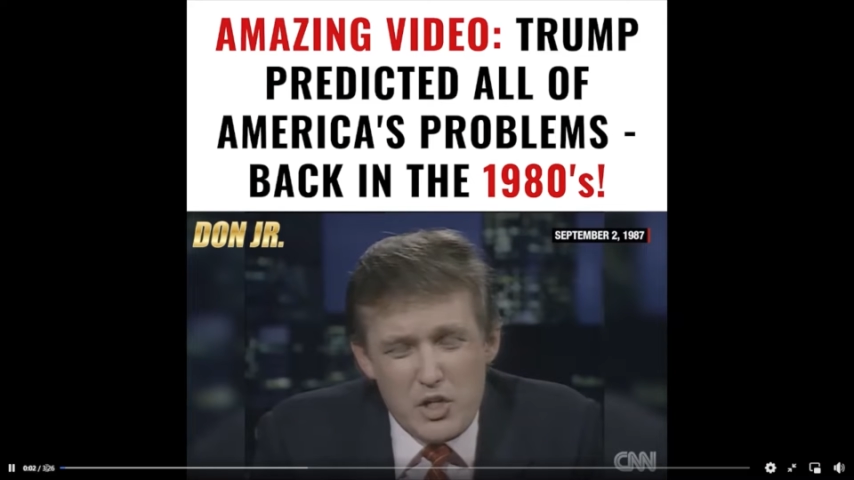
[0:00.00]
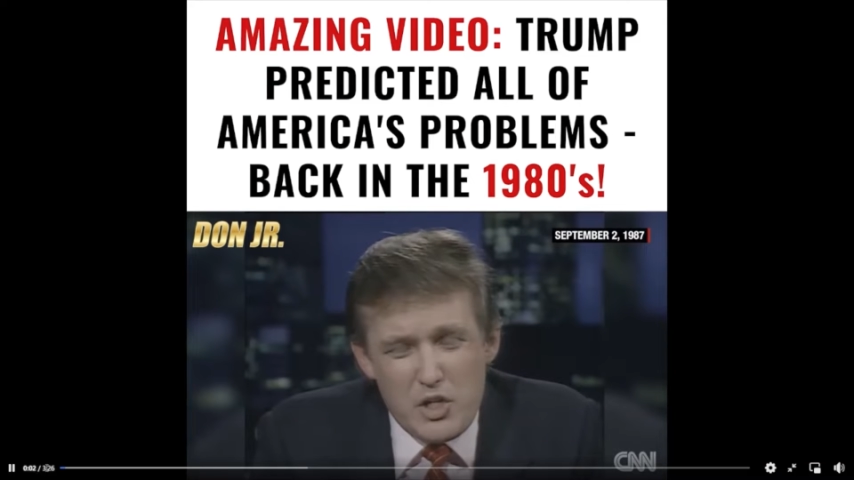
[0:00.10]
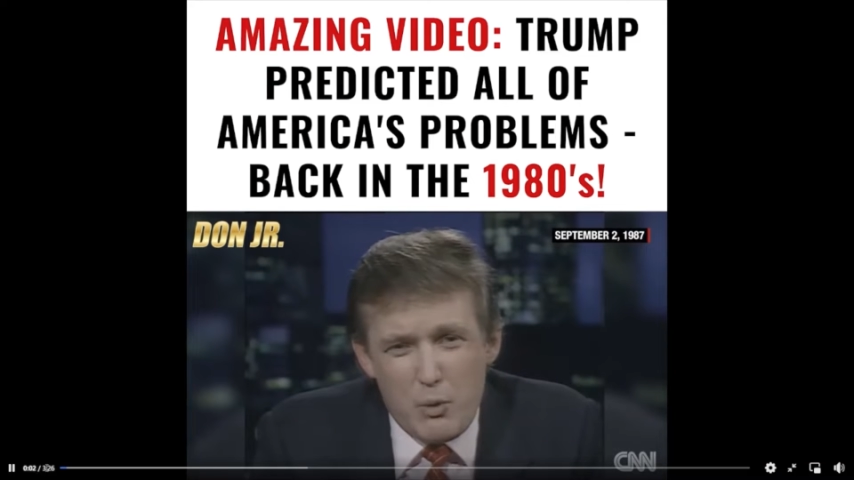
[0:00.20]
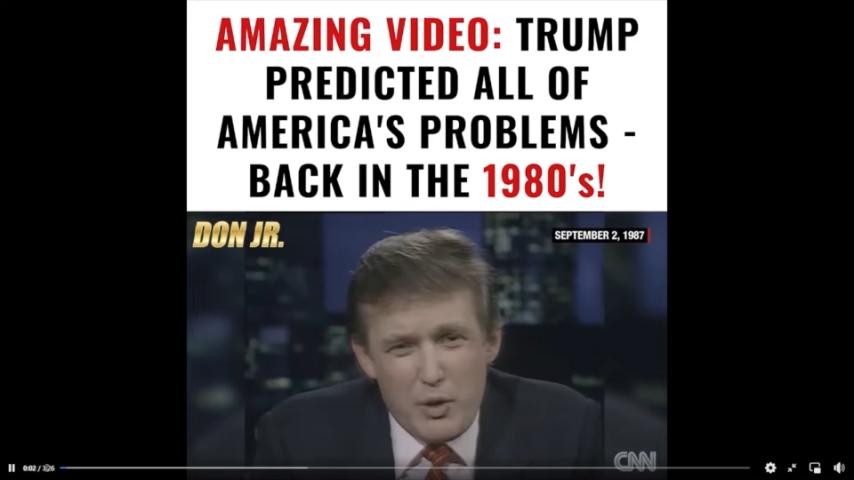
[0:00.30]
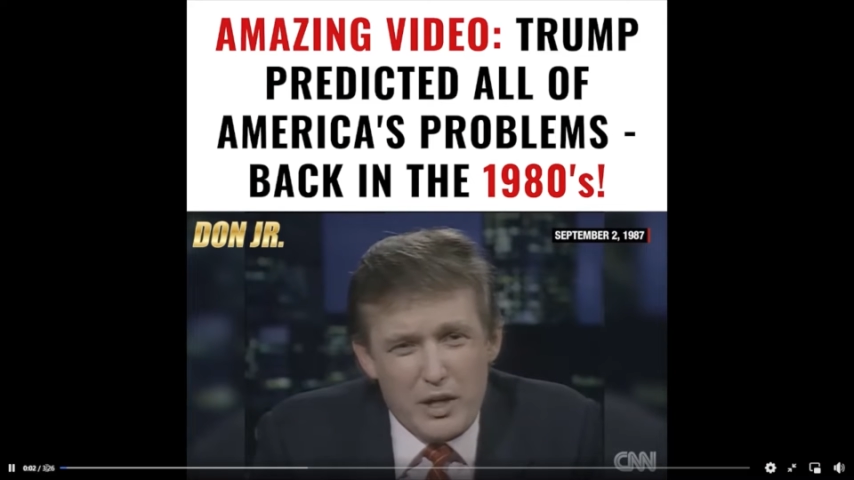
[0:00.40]
that
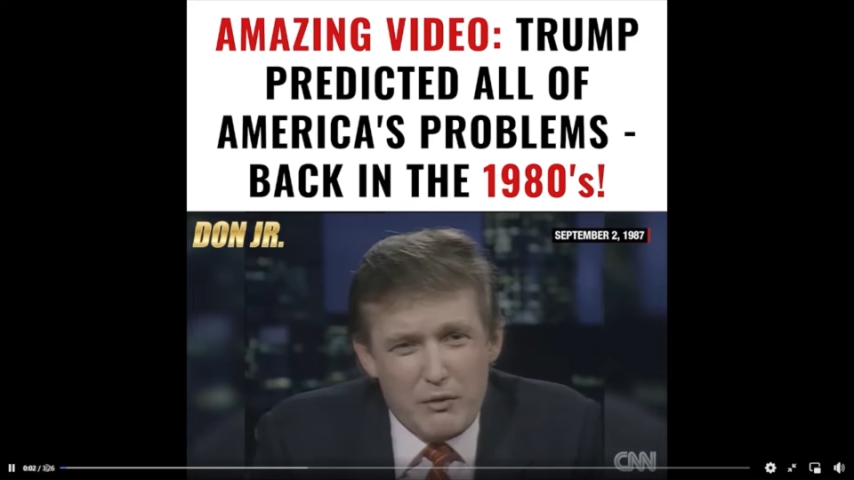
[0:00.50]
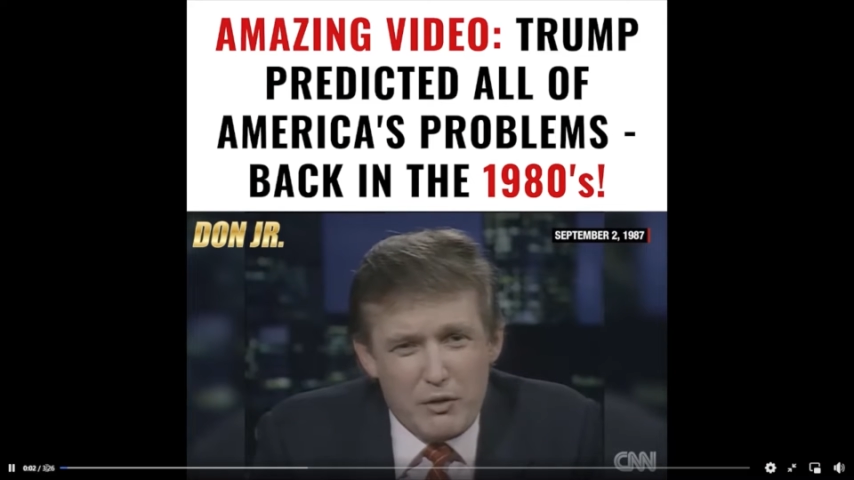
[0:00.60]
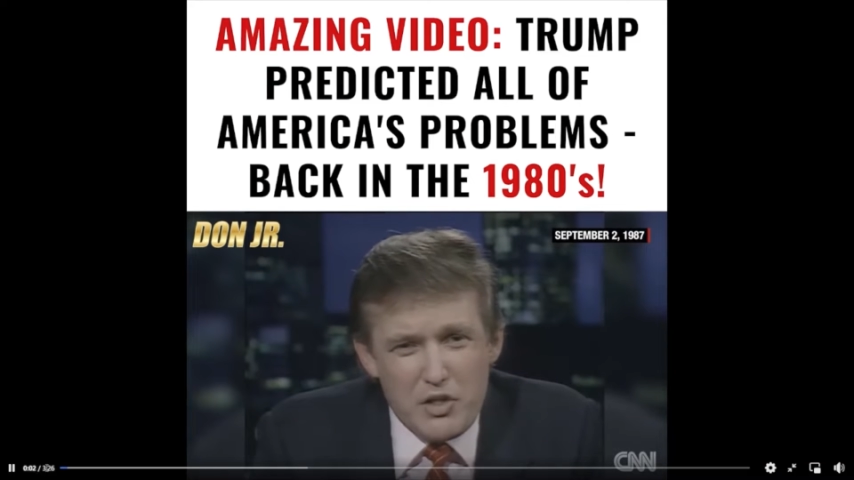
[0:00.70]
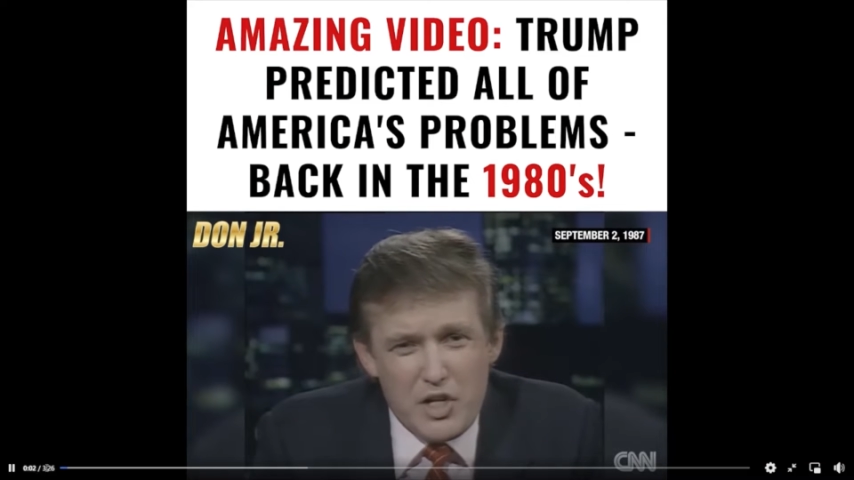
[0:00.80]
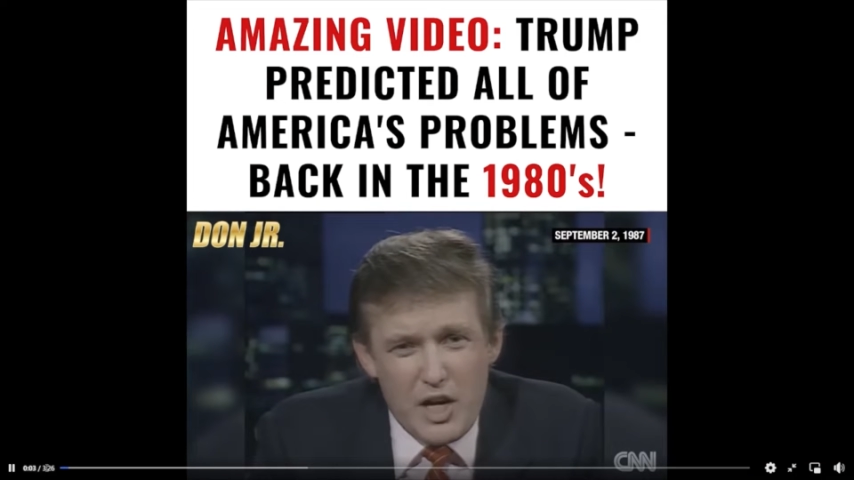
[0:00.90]
when we give
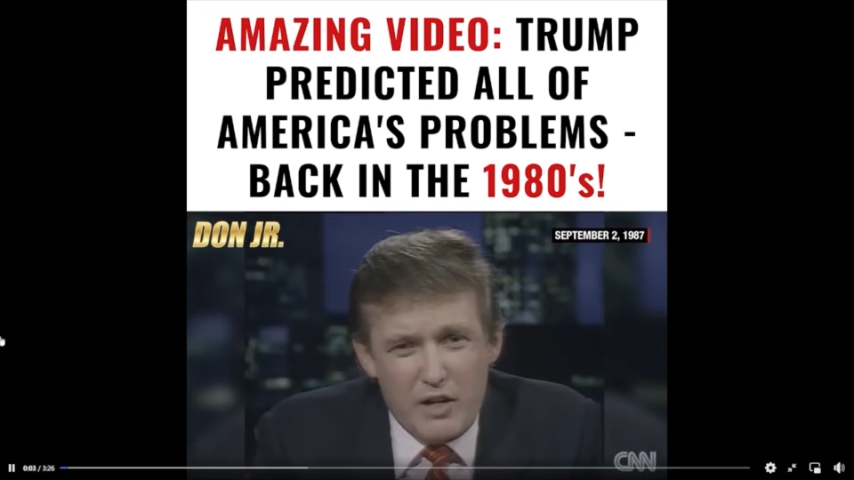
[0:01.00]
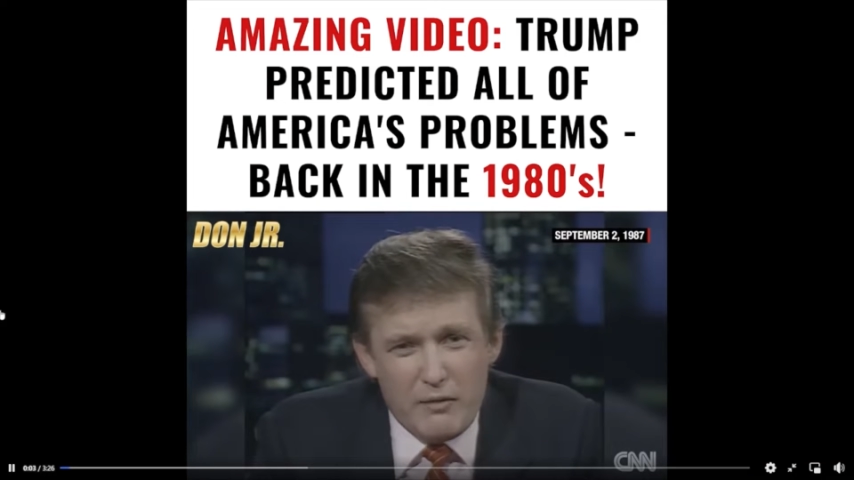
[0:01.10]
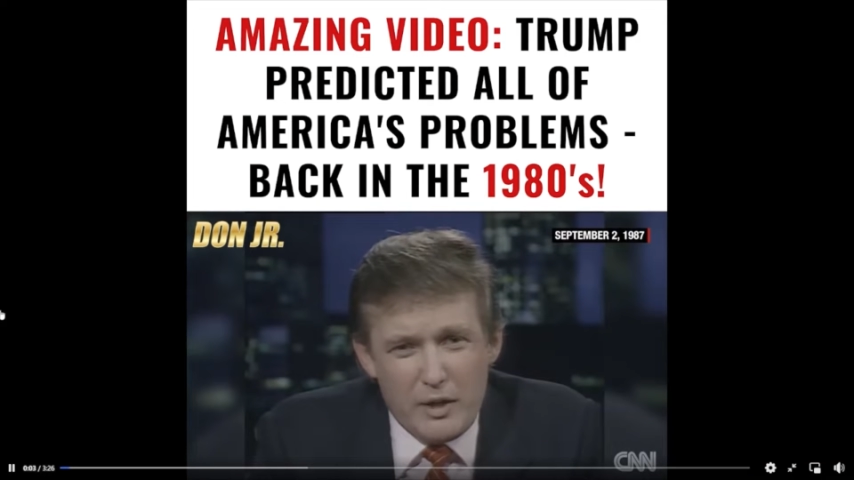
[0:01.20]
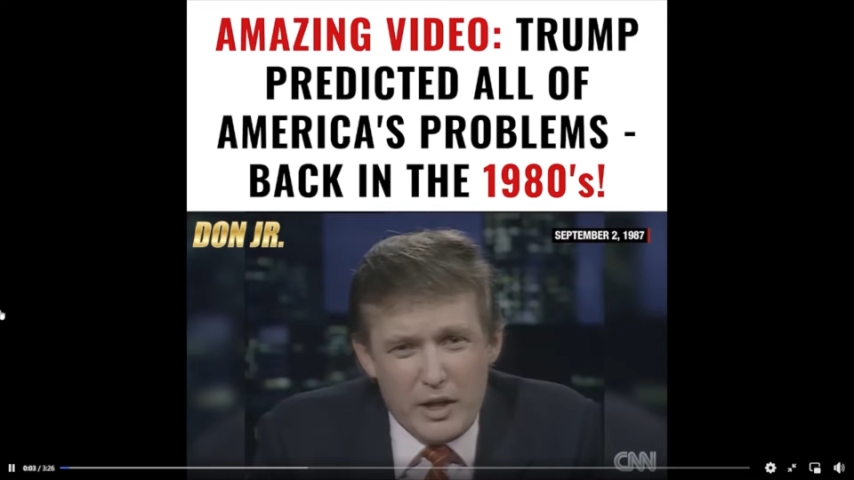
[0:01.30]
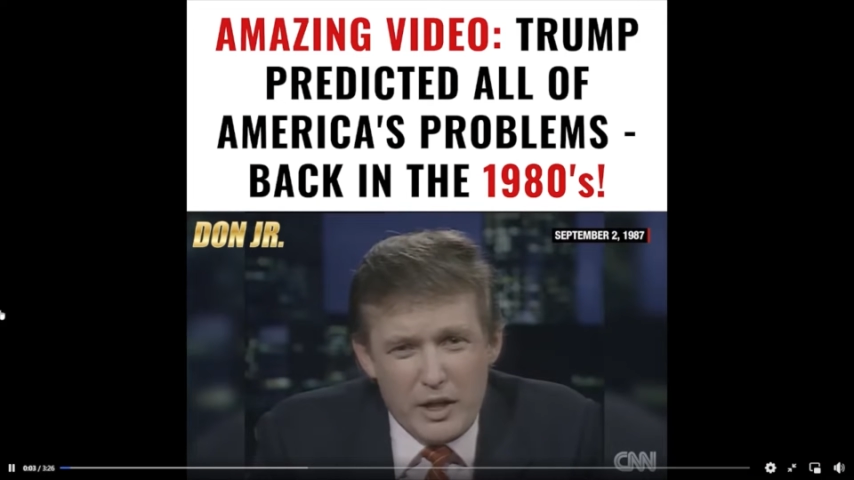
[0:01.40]
this kind
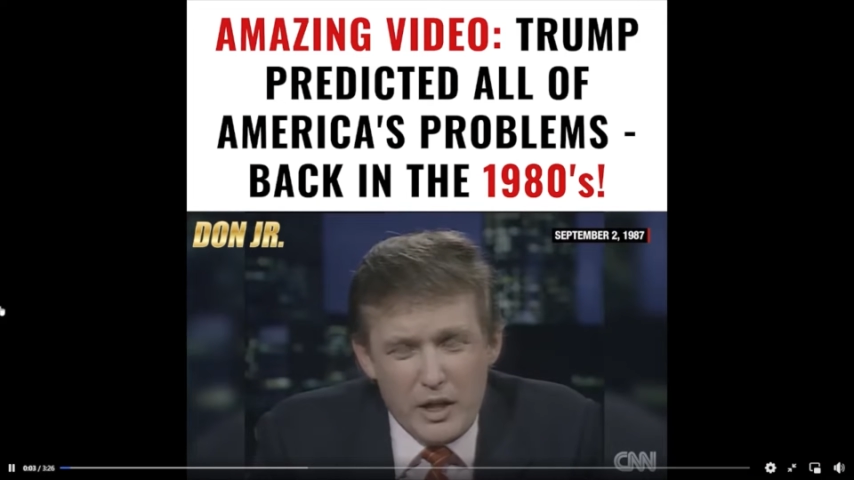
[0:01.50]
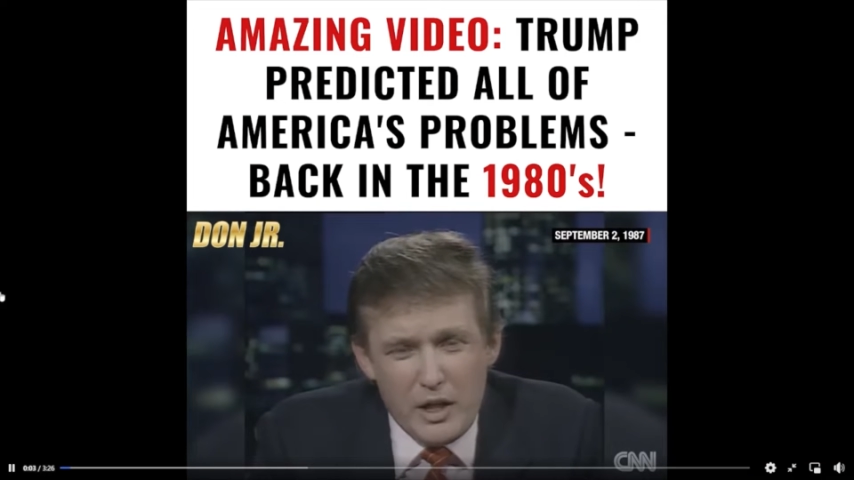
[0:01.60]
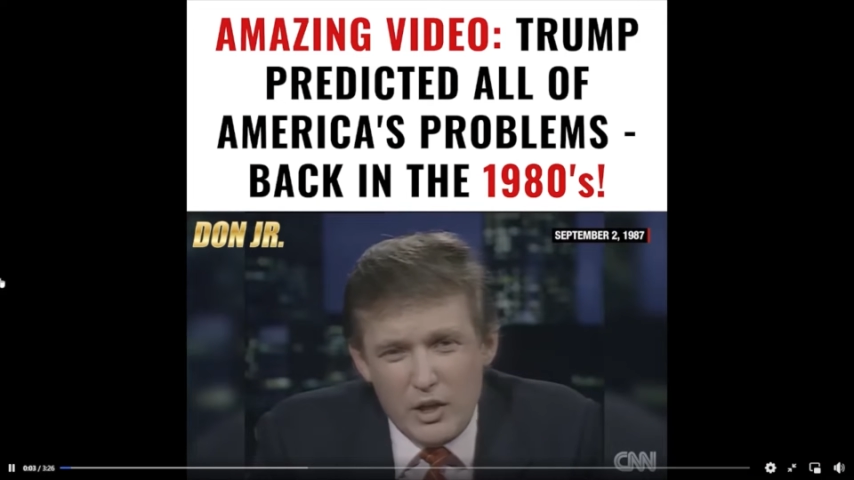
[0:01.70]
of money